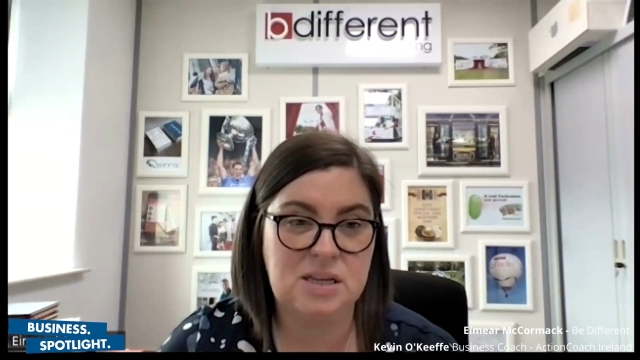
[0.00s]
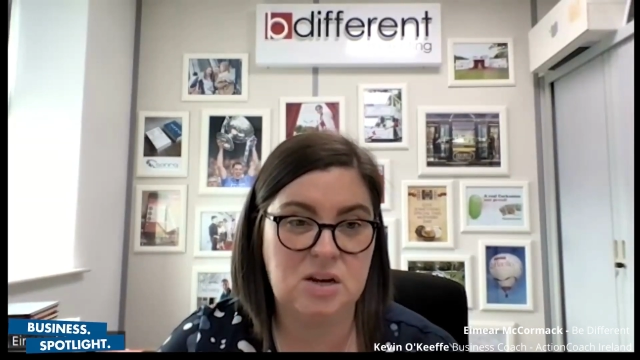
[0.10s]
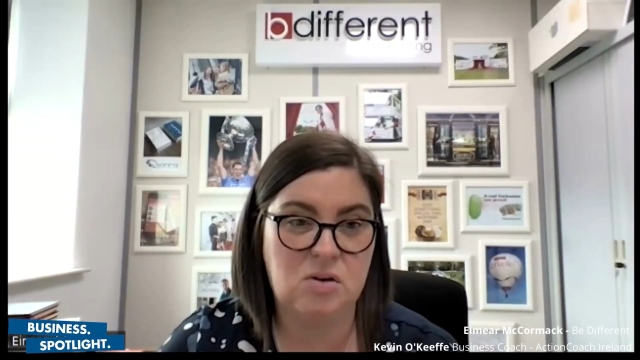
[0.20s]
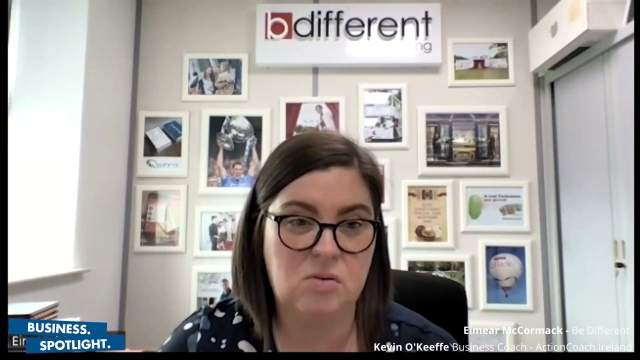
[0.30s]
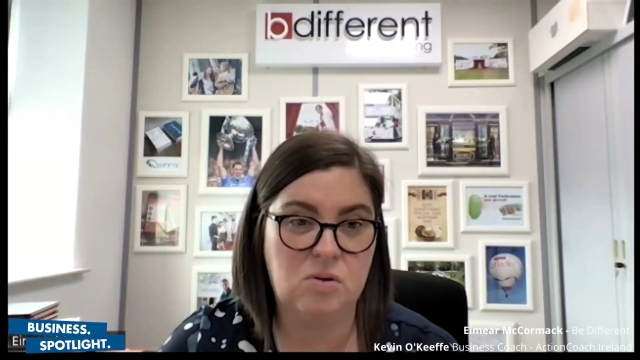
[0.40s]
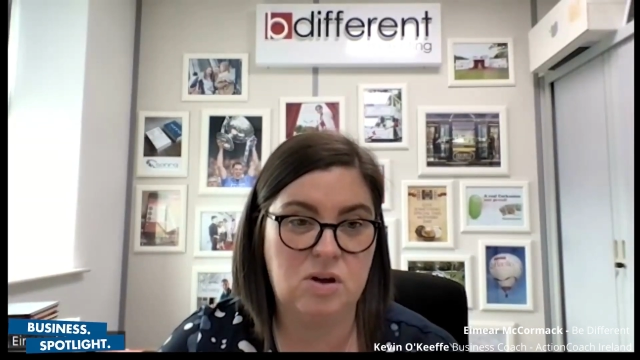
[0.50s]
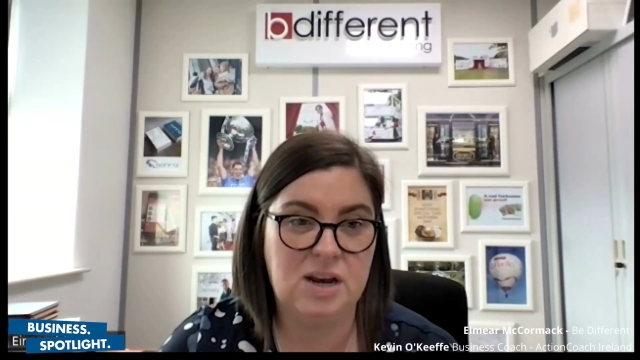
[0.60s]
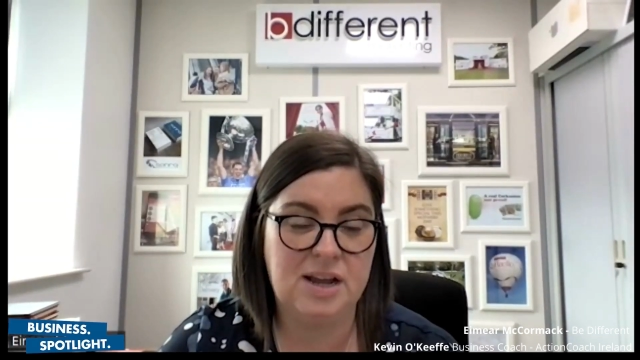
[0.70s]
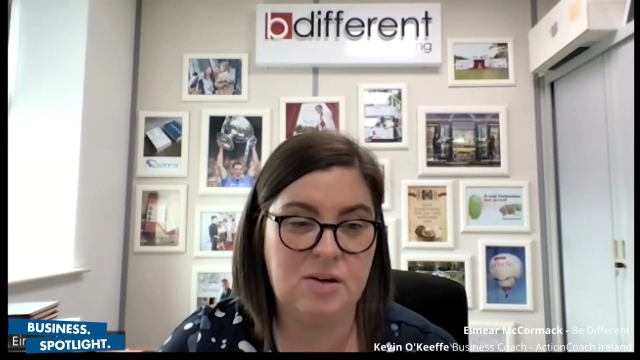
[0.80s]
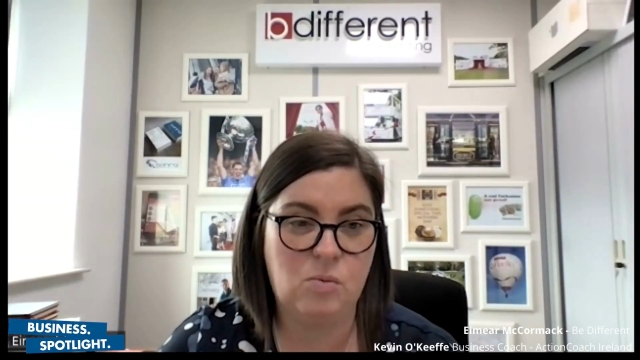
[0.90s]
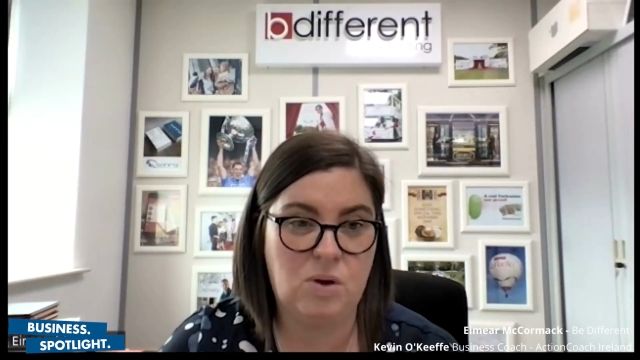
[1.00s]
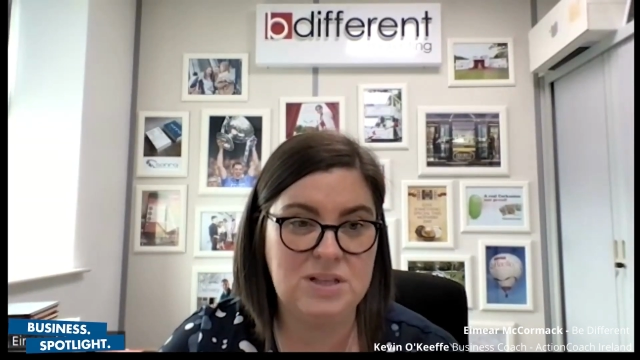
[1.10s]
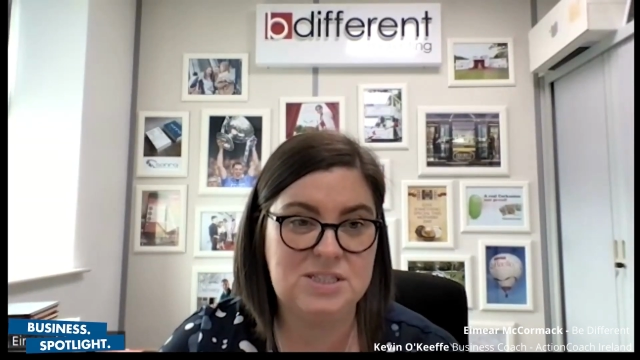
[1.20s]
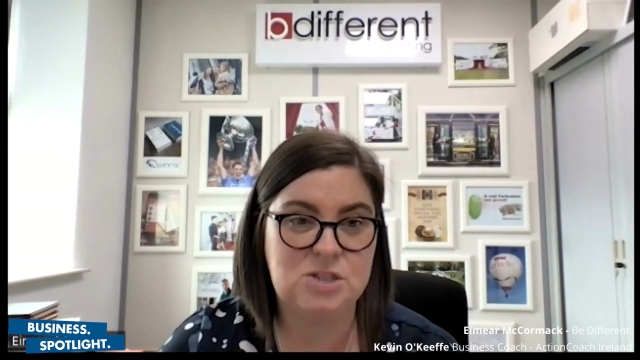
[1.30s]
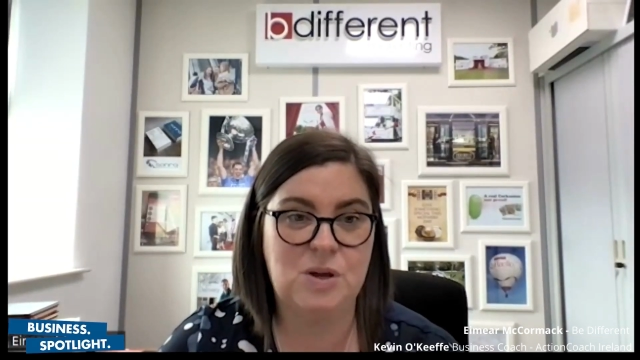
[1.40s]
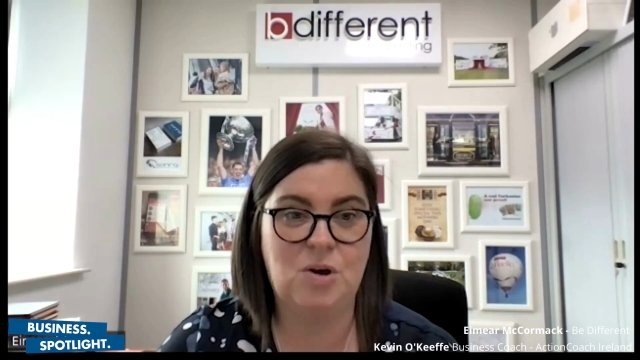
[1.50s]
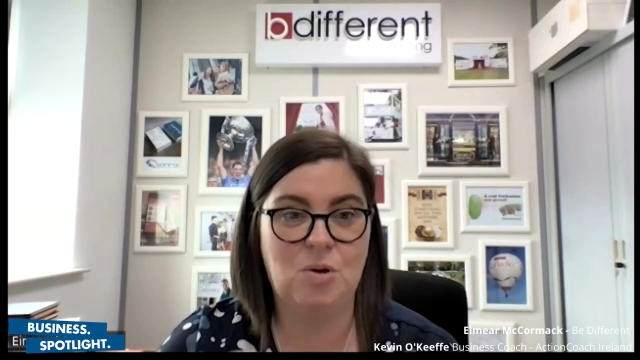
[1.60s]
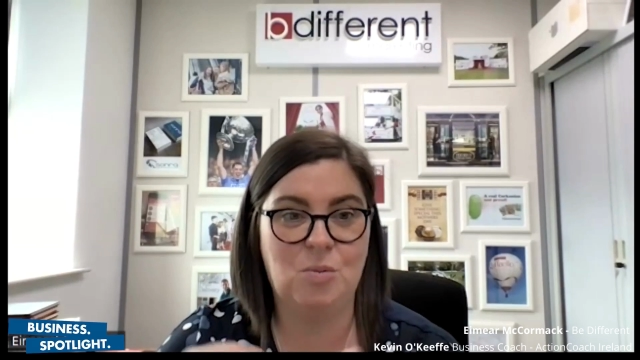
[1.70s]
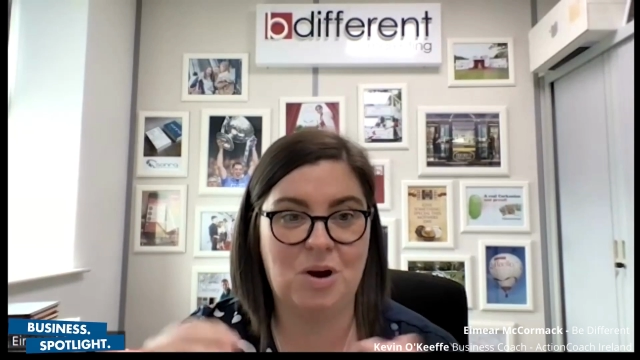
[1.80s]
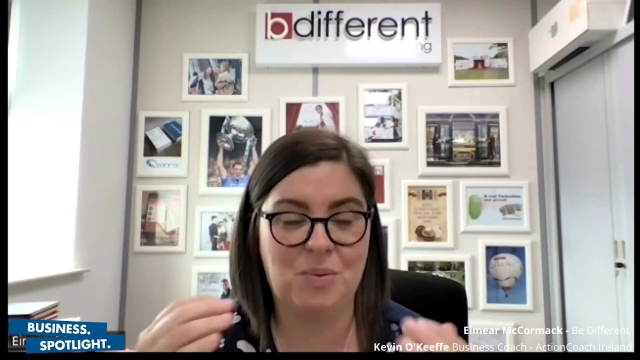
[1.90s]
Like, whilst we
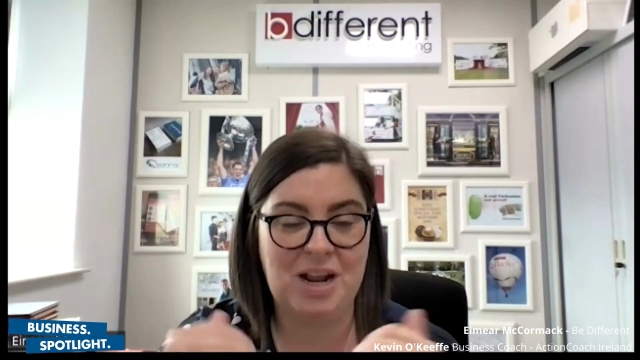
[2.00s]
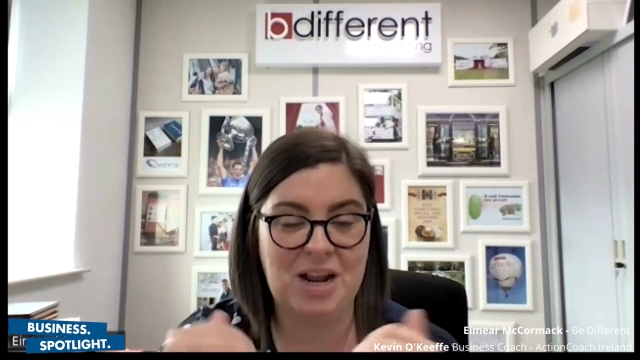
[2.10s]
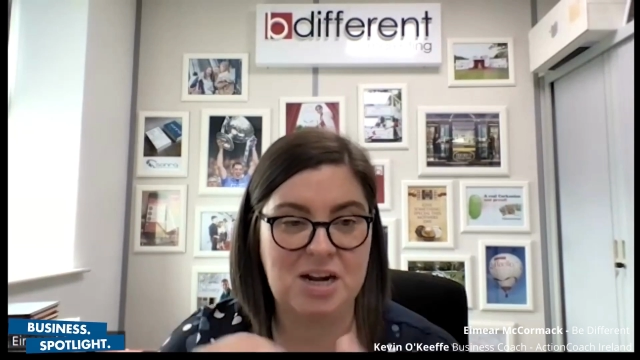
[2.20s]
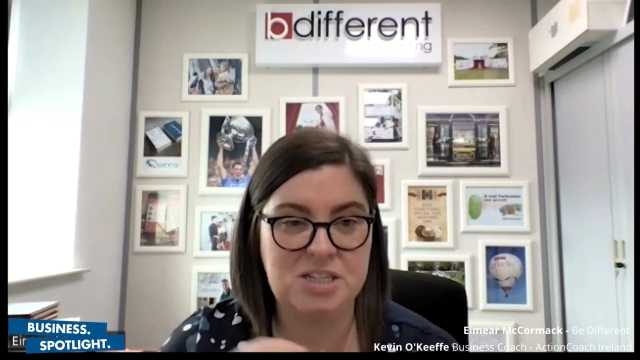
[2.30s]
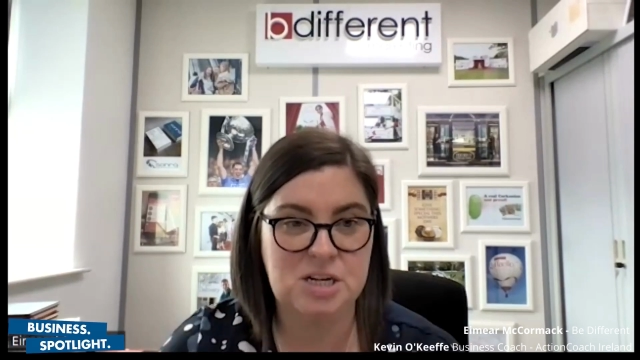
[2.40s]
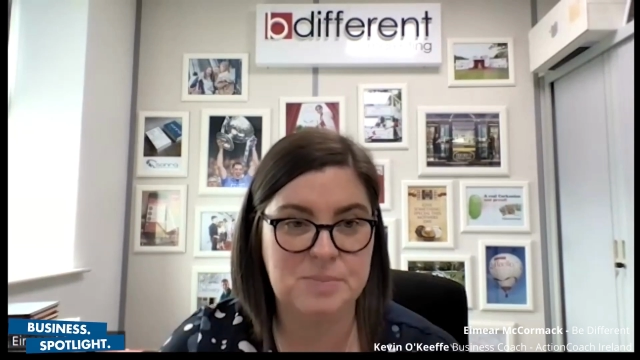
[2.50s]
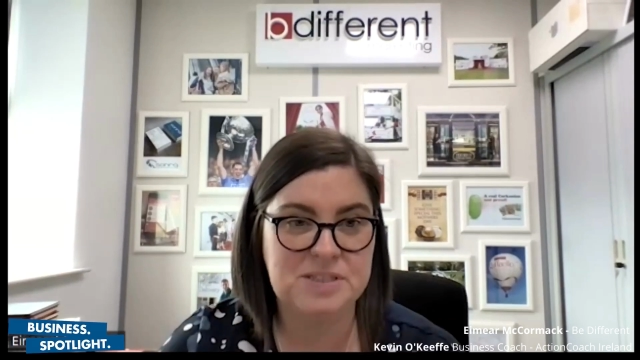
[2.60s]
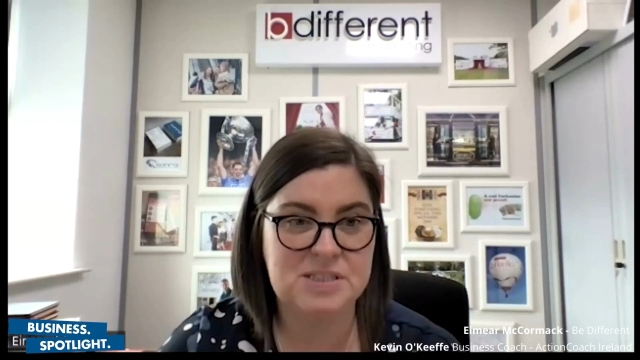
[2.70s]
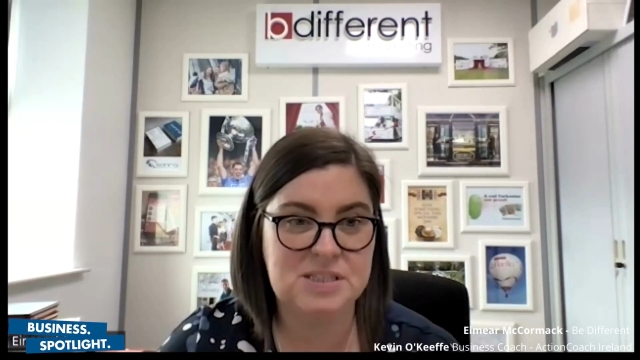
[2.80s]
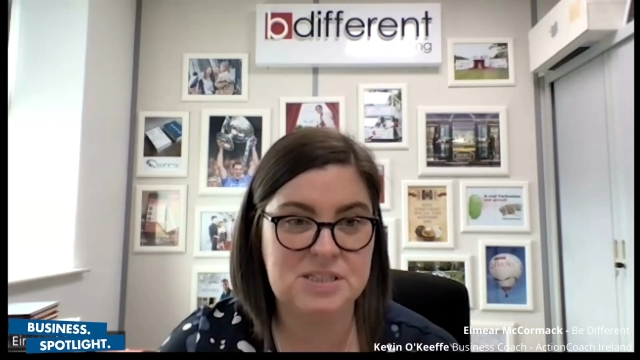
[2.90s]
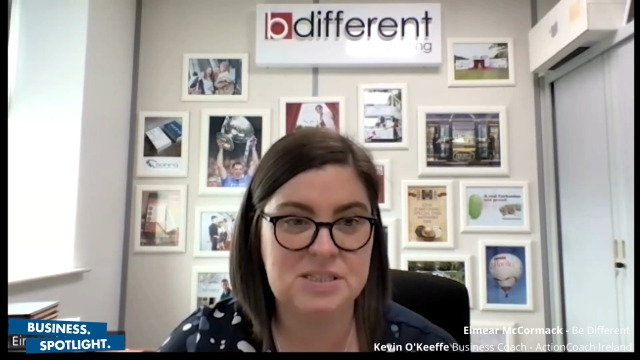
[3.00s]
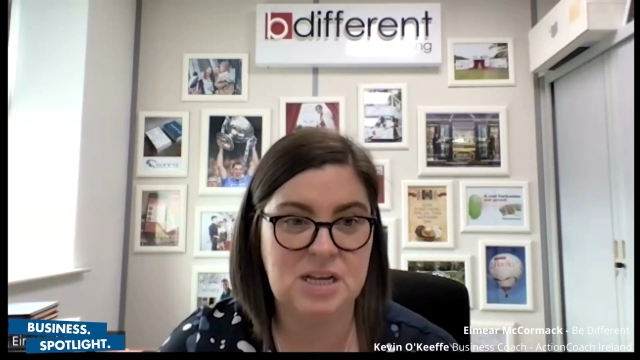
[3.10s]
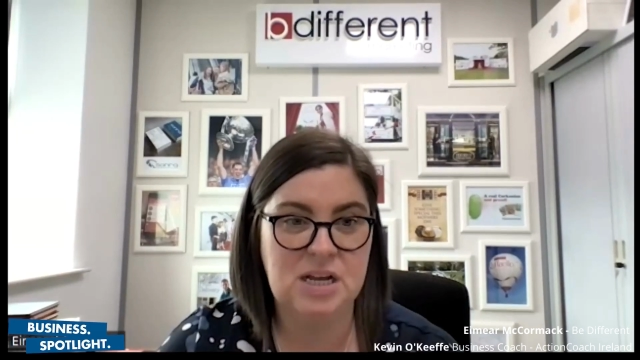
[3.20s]
all work really hard in our businesses,